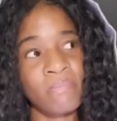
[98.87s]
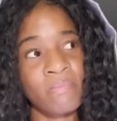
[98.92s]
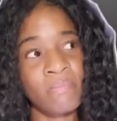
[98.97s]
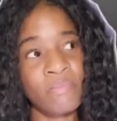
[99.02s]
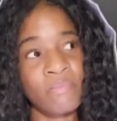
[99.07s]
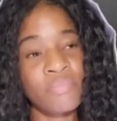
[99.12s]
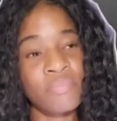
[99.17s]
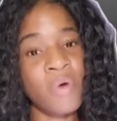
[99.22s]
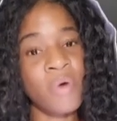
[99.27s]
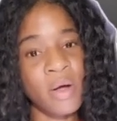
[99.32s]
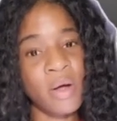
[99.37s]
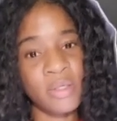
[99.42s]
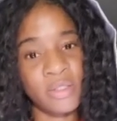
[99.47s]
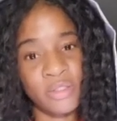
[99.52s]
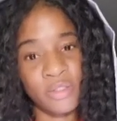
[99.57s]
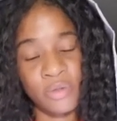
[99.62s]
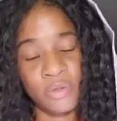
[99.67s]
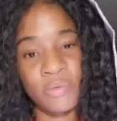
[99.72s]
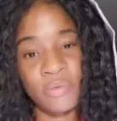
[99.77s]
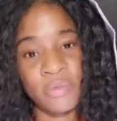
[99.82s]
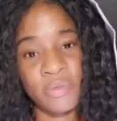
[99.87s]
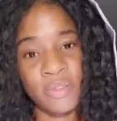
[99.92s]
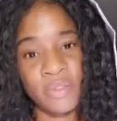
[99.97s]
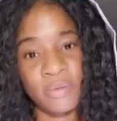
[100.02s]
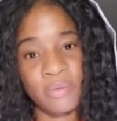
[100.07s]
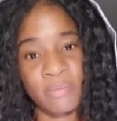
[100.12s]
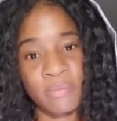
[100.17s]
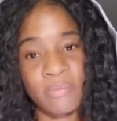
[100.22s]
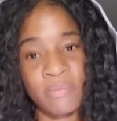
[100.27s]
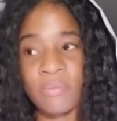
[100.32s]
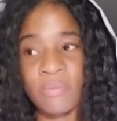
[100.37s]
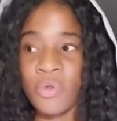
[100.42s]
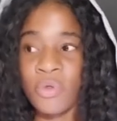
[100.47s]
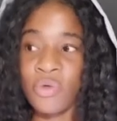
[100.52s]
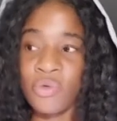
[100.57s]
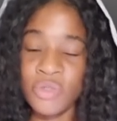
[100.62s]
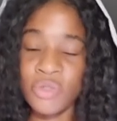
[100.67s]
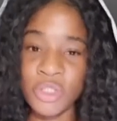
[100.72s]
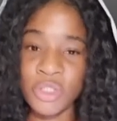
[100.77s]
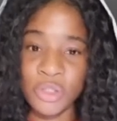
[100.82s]
Prada suits,
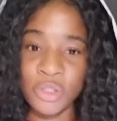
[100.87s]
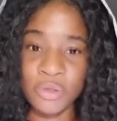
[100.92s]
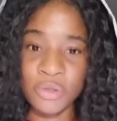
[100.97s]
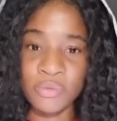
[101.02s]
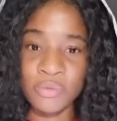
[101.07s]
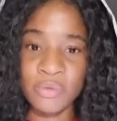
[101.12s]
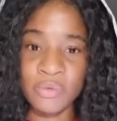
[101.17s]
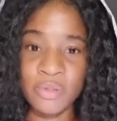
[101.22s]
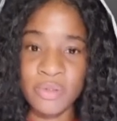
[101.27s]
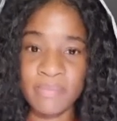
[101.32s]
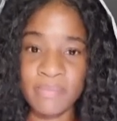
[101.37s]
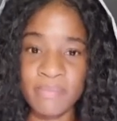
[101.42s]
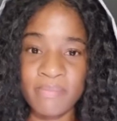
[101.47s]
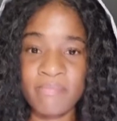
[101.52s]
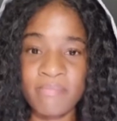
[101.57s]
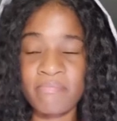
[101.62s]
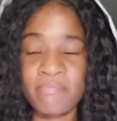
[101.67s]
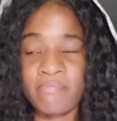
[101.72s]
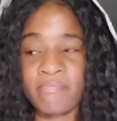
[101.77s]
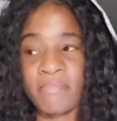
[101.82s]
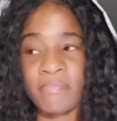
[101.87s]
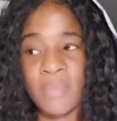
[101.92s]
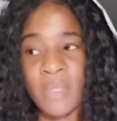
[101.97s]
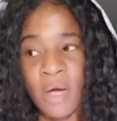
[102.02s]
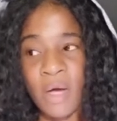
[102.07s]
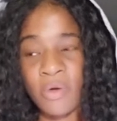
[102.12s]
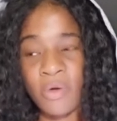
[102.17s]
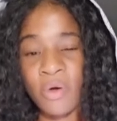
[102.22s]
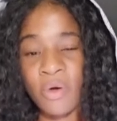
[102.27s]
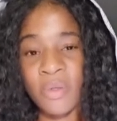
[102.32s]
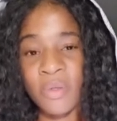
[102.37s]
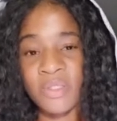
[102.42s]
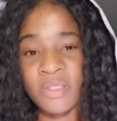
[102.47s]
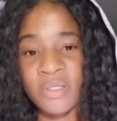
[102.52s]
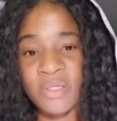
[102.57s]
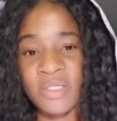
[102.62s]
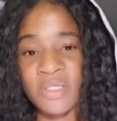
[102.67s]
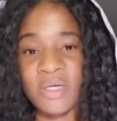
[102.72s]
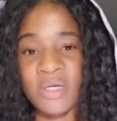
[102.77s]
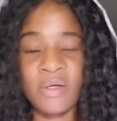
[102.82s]
Gucci shoes, now you're going to
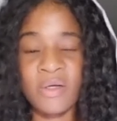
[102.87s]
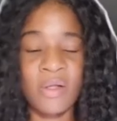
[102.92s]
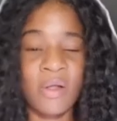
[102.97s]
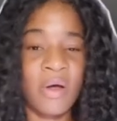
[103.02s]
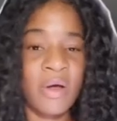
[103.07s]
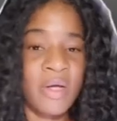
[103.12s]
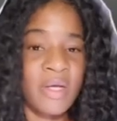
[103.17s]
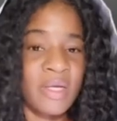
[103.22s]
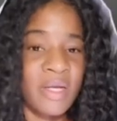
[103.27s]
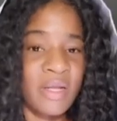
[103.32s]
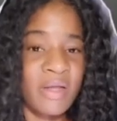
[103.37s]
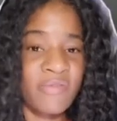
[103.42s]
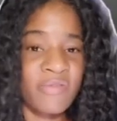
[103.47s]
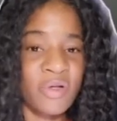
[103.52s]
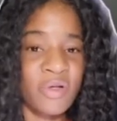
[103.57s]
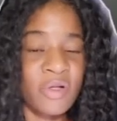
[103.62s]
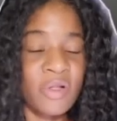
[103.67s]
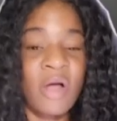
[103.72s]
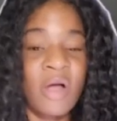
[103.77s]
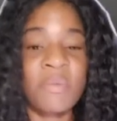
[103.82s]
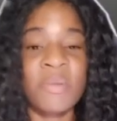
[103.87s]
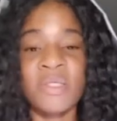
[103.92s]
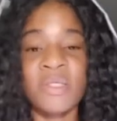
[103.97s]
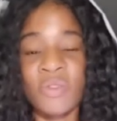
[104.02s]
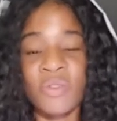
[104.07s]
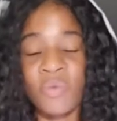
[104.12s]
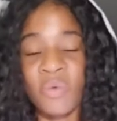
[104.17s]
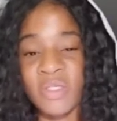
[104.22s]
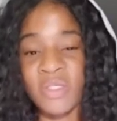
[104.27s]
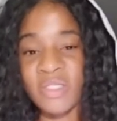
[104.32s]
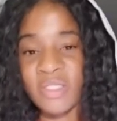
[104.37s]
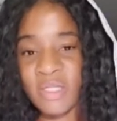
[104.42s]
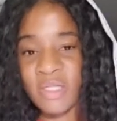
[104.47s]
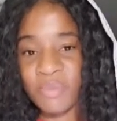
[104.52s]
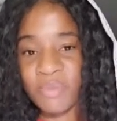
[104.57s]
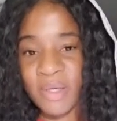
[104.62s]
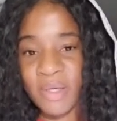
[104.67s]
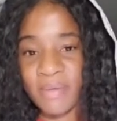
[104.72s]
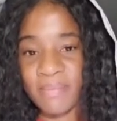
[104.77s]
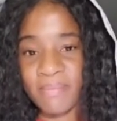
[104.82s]
the ten o'clock and eleven o'clock because you want to
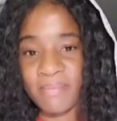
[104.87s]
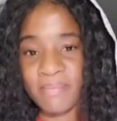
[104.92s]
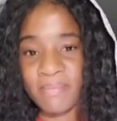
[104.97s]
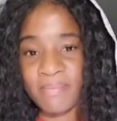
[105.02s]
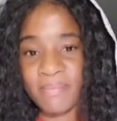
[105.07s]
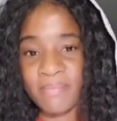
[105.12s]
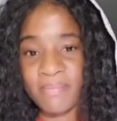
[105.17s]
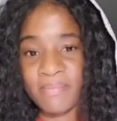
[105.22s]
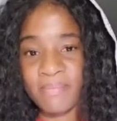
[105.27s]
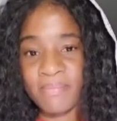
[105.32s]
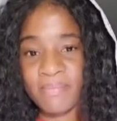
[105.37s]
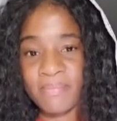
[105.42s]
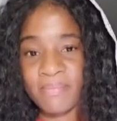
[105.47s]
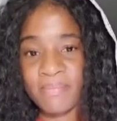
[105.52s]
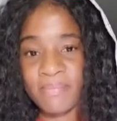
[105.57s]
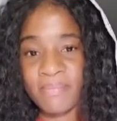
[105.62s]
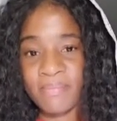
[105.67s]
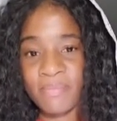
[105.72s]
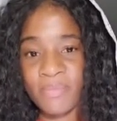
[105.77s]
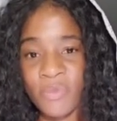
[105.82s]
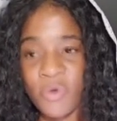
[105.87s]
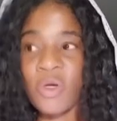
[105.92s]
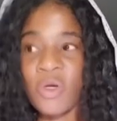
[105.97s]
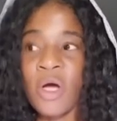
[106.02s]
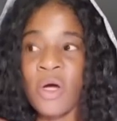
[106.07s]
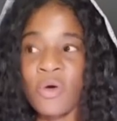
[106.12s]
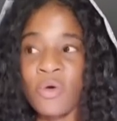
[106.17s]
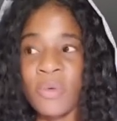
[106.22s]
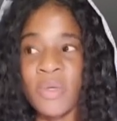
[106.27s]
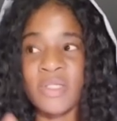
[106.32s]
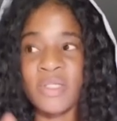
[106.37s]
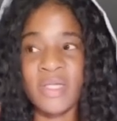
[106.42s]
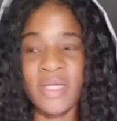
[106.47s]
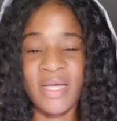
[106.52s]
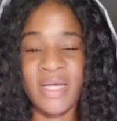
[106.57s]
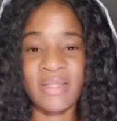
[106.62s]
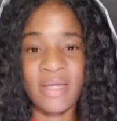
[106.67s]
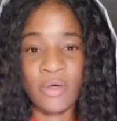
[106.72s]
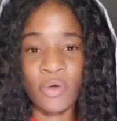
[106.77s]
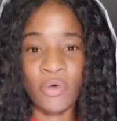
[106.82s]
sleep in. You're not going to
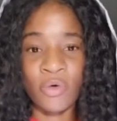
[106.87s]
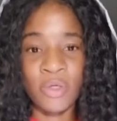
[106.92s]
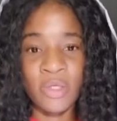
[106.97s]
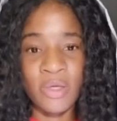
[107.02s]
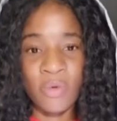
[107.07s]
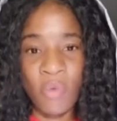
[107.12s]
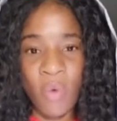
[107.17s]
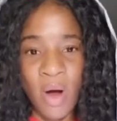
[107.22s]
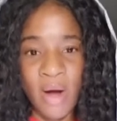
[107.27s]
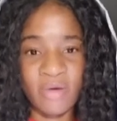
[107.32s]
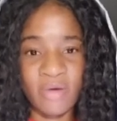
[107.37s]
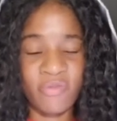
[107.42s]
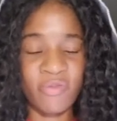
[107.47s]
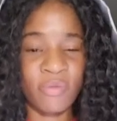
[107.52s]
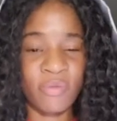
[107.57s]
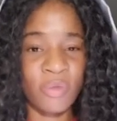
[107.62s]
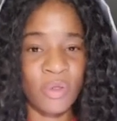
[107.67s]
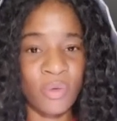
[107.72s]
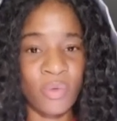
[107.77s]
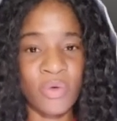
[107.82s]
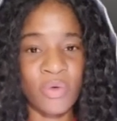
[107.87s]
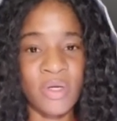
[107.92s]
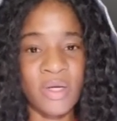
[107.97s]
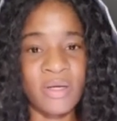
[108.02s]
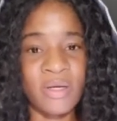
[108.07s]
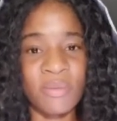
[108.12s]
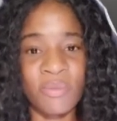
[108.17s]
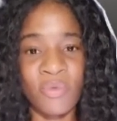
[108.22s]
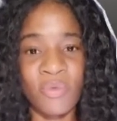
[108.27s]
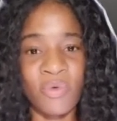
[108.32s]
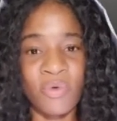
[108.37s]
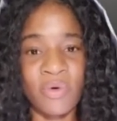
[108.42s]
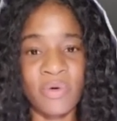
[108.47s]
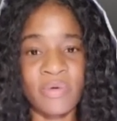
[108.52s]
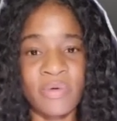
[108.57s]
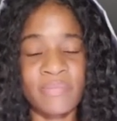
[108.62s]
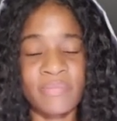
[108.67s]
get that early wine from the Lord anymore.